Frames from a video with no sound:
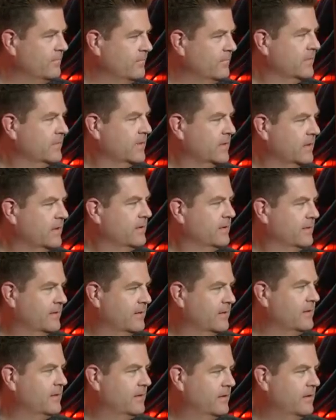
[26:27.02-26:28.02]

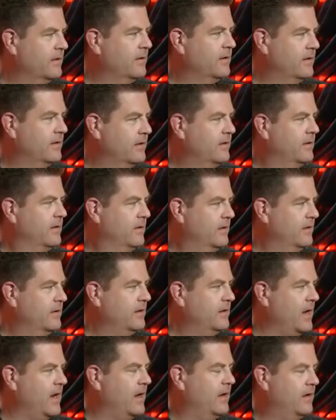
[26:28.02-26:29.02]

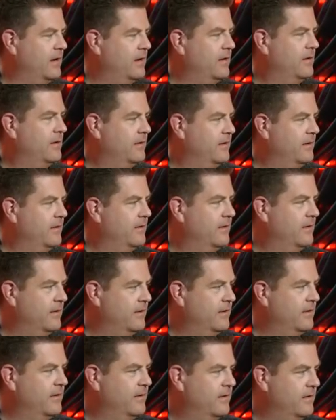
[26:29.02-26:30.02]

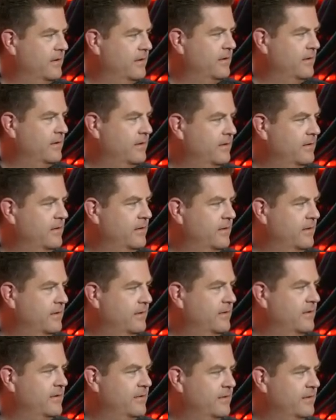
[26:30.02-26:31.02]

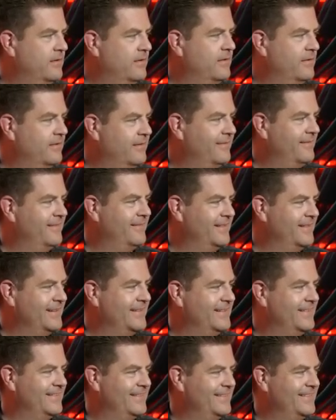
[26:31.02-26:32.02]

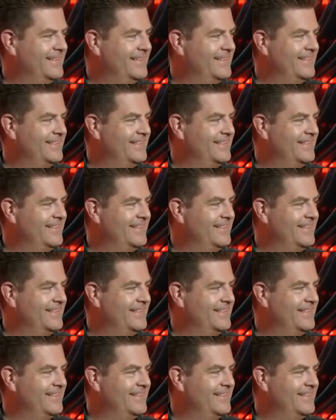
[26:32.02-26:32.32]
No words are spoken by the person on screen.